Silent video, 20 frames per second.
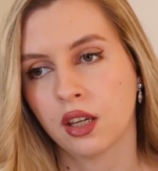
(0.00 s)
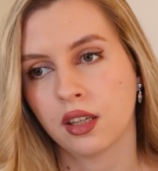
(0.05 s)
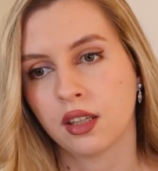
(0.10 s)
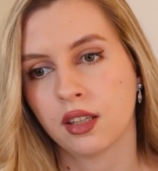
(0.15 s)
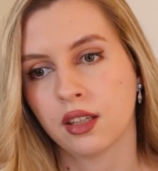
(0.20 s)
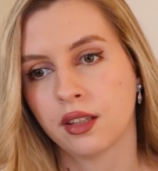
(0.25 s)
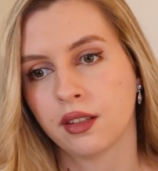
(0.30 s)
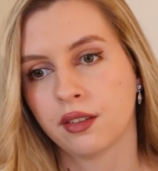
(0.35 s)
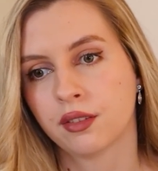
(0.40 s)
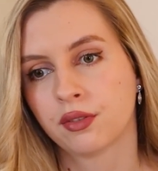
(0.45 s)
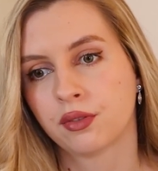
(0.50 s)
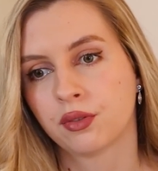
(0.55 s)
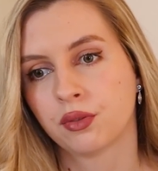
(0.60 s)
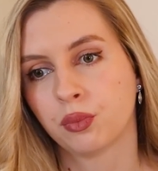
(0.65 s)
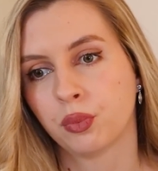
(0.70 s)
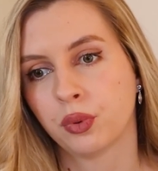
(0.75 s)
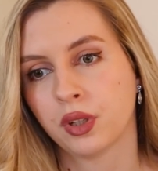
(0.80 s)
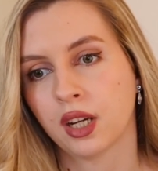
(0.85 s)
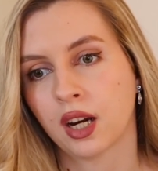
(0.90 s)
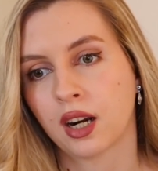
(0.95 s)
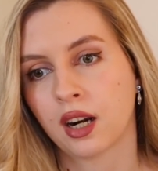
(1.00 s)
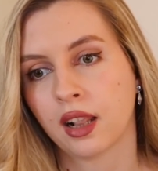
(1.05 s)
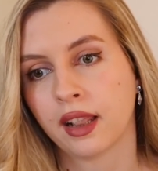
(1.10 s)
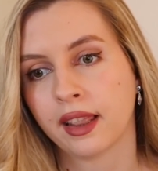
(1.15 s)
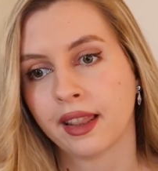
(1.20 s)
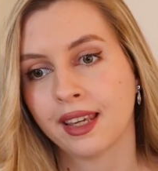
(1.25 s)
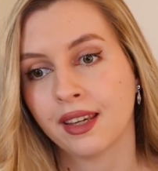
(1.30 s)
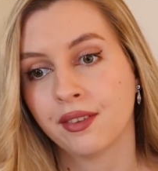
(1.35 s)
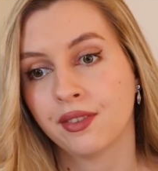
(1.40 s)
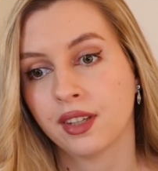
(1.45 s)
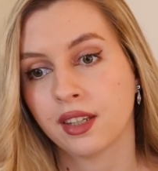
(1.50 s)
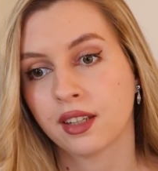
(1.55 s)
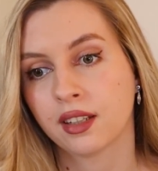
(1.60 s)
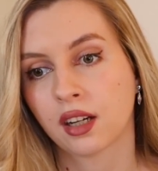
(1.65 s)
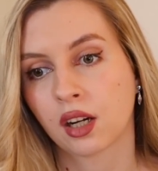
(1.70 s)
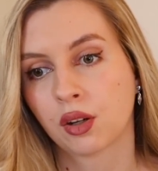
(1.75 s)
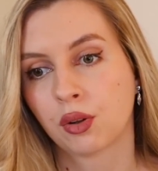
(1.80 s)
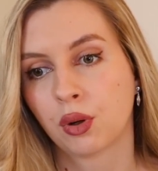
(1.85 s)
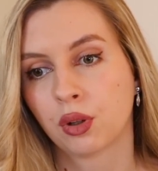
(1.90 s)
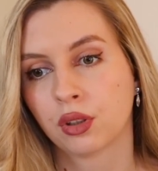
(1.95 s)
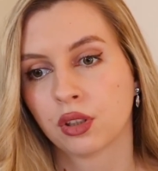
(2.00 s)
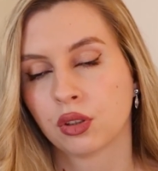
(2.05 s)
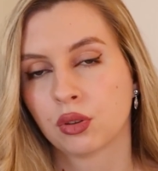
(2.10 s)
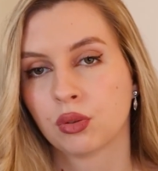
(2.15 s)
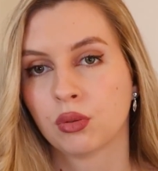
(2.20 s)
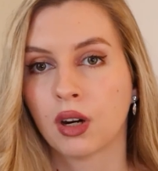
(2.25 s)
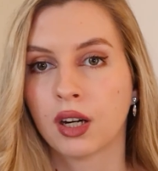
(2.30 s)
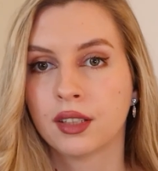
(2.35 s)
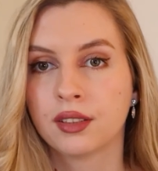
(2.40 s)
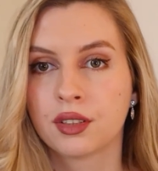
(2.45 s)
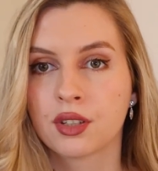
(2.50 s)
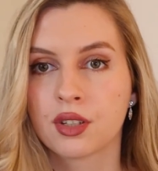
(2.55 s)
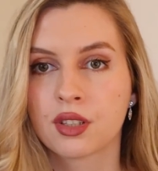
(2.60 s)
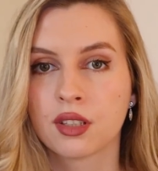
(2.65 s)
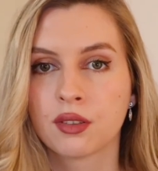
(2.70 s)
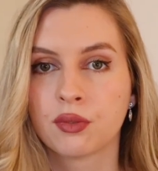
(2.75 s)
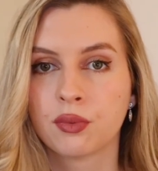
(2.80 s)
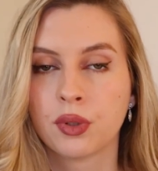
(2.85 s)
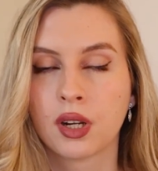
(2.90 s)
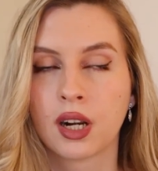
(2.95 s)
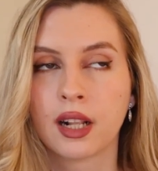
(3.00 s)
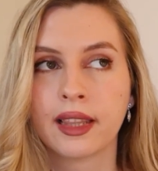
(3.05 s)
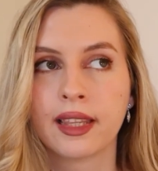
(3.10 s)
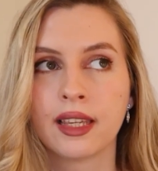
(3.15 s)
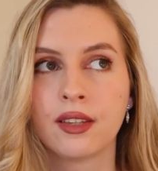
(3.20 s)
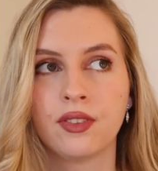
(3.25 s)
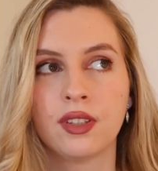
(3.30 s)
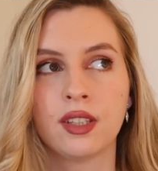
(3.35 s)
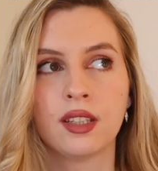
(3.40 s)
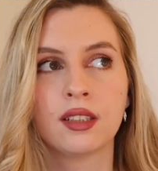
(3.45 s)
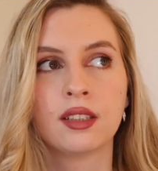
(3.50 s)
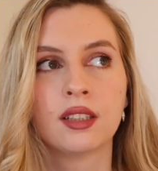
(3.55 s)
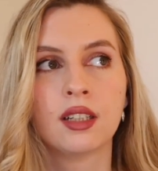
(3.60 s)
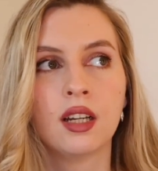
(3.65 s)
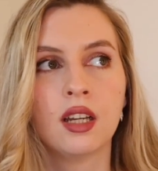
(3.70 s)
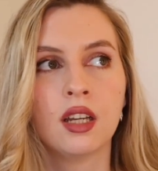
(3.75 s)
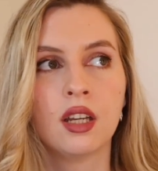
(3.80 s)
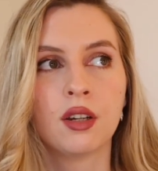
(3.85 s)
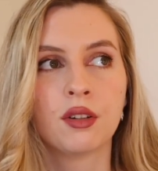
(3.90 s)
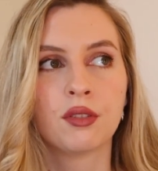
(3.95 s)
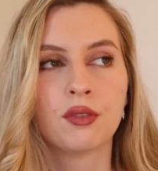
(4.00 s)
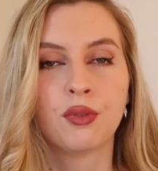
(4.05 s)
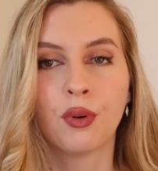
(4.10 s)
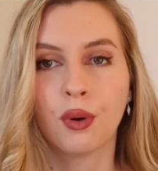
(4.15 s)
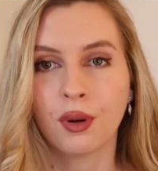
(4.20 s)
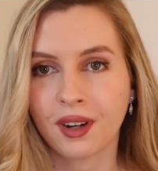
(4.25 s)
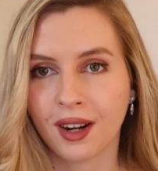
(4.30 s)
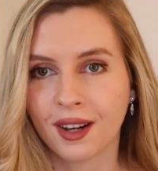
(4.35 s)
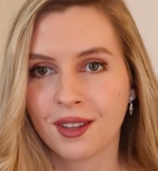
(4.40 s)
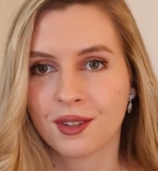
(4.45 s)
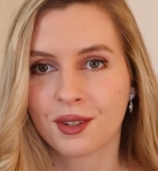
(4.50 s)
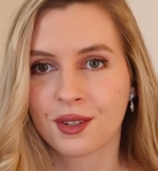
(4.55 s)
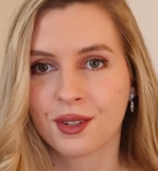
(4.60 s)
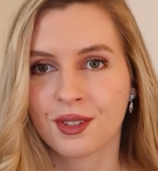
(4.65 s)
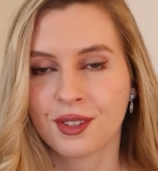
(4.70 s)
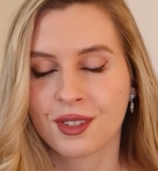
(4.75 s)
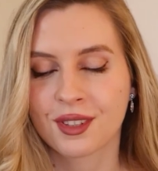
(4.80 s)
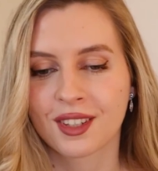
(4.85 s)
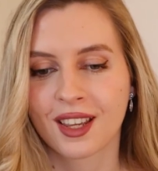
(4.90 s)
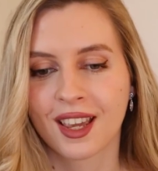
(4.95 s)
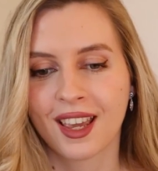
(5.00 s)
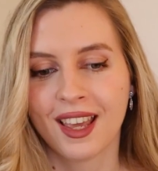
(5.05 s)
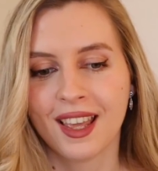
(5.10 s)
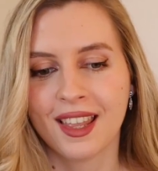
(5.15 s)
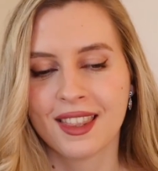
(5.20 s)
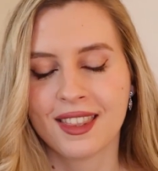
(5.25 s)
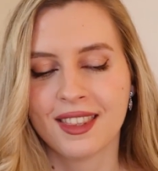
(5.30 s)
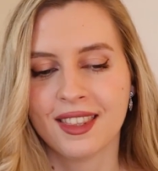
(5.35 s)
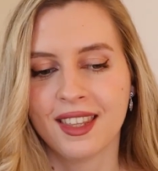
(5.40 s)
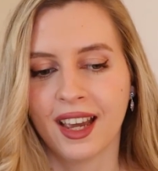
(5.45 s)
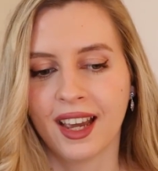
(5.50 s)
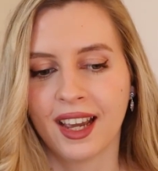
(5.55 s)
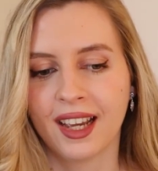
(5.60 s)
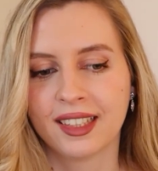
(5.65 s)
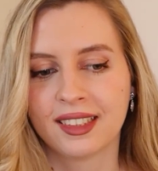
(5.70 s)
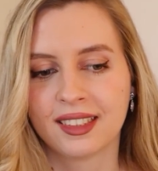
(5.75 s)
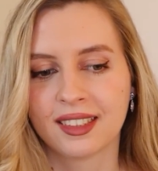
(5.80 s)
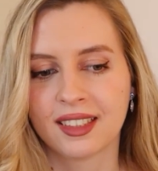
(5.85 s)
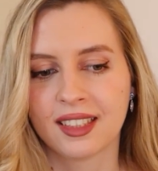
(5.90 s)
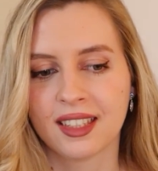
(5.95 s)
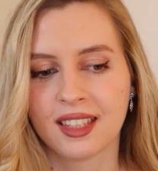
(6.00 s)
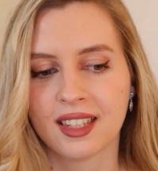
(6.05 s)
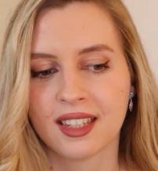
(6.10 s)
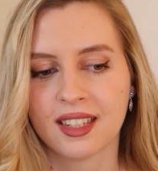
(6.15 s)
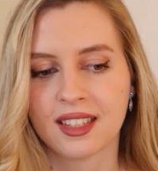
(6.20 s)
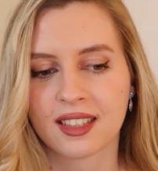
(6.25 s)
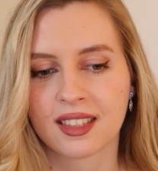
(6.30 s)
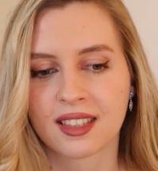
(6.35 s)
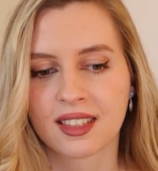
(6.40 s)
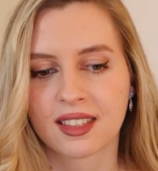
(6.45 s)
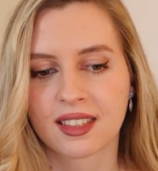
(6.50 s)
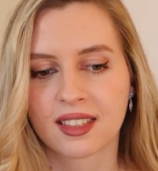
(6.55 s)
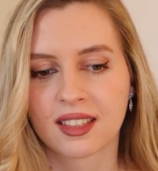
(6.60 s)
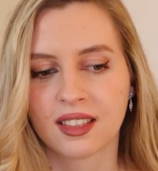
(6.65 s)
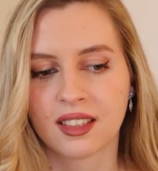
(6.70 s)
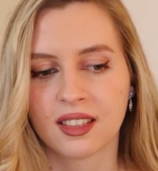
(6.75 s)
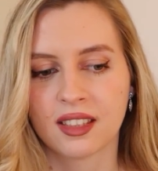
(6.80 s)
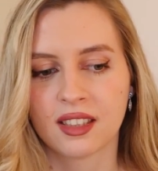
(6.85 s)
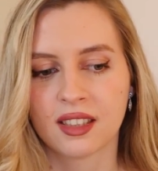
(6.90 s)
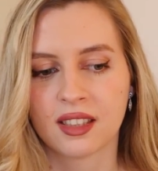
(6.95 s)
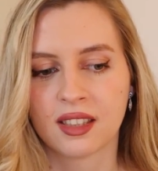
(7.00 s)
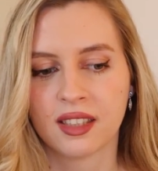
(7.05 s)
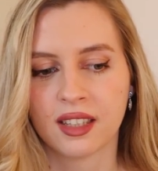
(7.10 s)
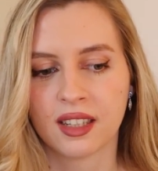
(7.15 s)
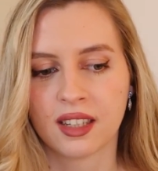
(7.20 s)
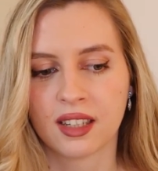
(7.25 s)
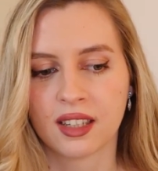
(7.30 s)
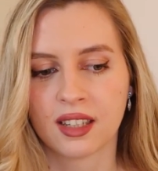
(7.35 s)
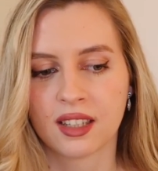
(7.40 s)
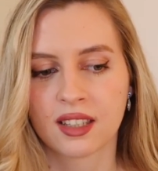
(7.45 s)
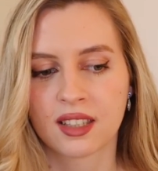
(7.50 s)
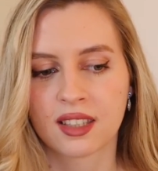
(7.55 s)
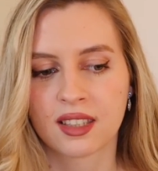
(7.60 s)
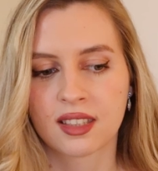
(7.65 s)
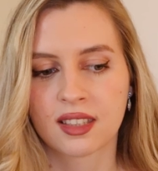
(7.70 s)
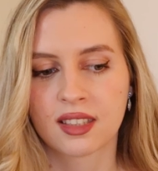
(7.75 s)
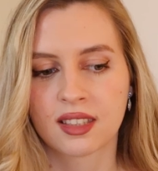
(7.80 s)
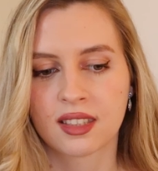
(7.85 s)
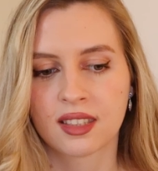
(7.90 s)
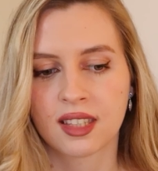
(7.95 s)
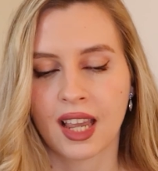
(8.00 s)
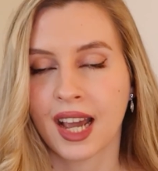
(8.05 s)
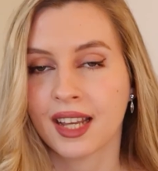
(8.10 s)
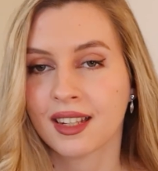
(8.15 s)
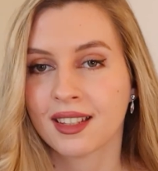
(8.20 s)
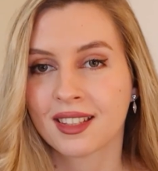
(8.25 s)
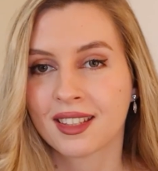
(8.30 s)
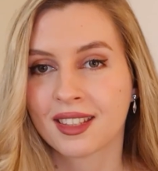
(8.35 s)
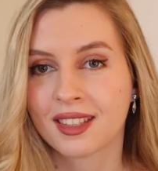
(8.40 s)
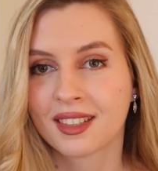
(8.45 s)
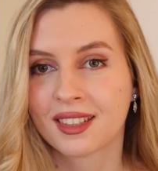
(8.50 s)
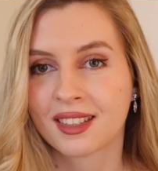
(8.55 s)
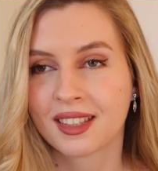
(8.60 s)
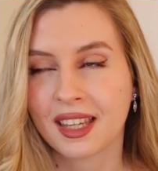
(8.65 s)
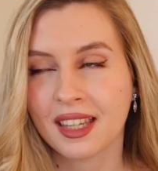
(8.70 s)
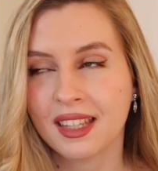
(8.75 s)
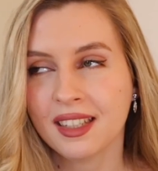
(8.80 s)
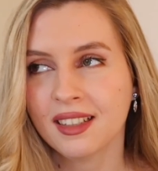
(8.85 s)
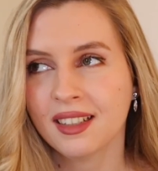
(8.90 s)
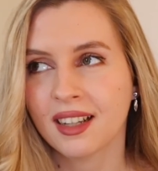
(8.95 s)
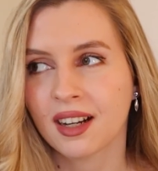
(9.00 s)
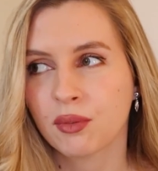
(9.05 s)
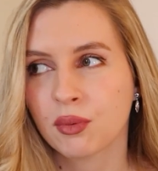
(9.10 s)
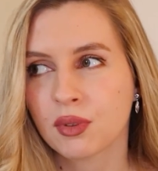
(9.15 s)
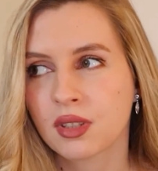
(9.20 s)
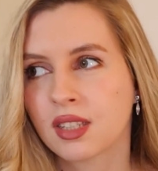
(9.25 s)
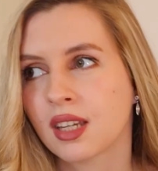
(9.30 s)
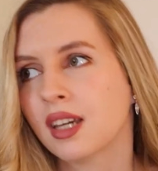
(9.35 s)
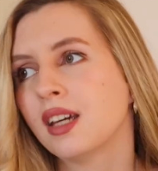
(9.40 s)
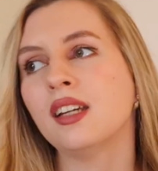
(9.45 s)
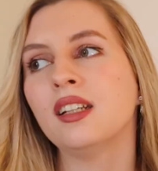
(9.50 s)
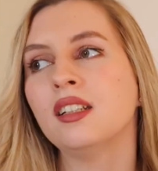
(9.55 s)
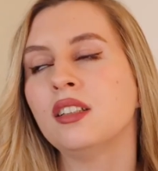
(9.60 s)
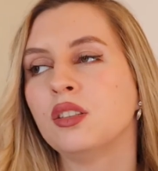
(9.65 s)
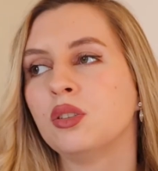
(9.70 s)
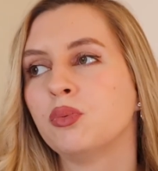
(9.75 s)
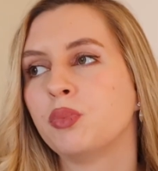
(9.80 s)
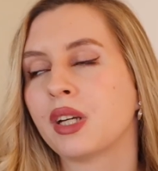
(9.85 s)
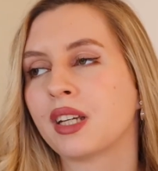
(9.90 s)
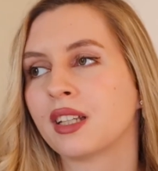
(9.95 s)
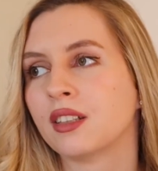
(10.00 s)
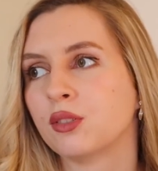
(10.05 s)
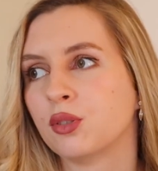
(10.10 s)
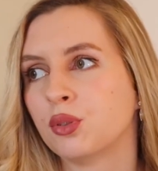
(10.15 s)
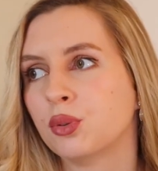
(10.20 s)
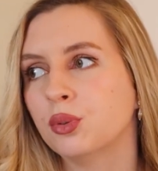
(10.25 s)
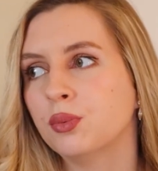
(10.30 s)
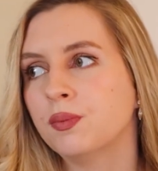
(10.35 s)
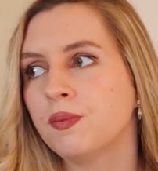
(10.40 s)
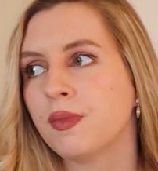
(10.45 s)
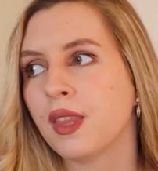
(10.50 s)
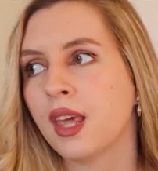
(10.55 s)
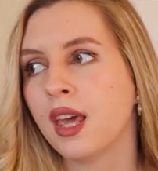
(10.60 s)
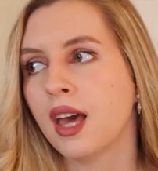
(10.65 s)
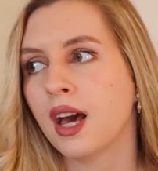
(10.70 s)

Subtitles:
If we are living according to others, if we are living for others, that is the saddest thing, I would say, we can do.